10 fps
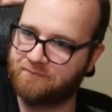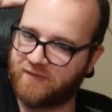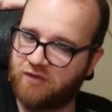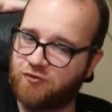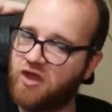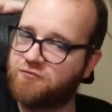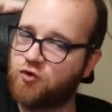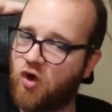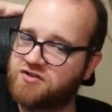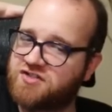If
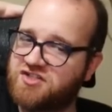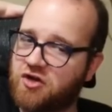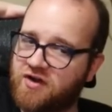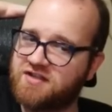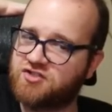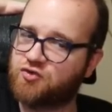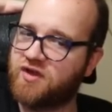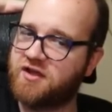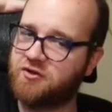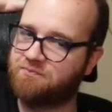you are Series
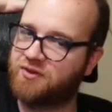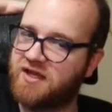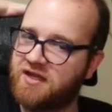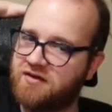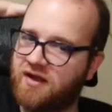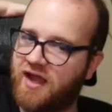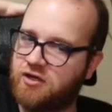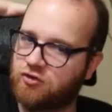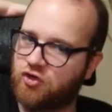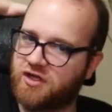3 complete and
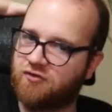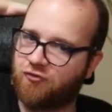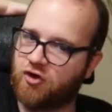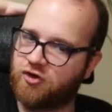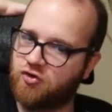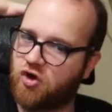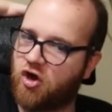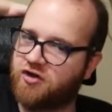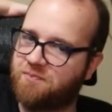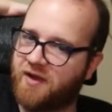you're looking for a new
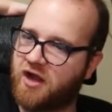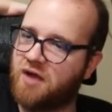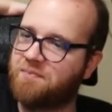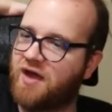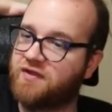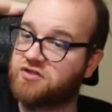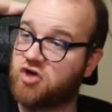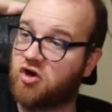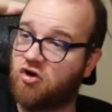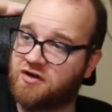card to pick up, I think
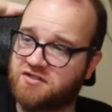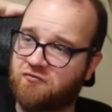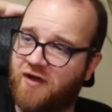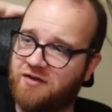Darkhawk's a fine